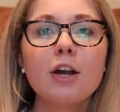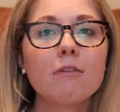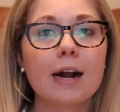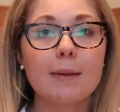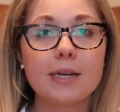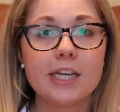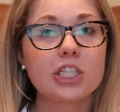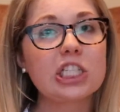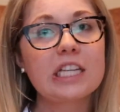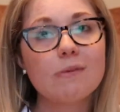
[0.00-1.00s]

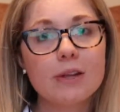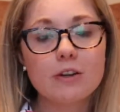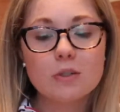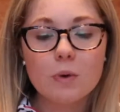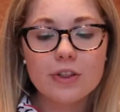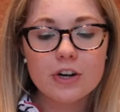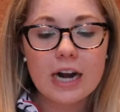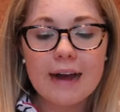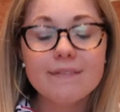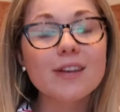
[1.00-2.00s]
recommendations on whether it's worth it or
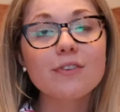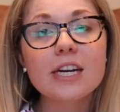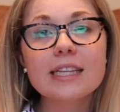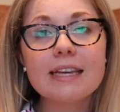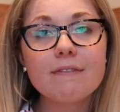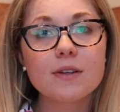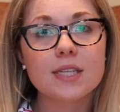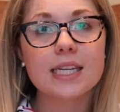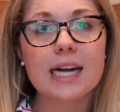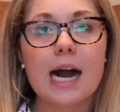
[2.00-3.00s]
not, feel free to leave those
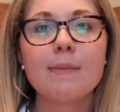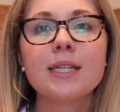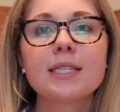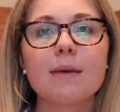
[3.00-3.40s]
in the comments.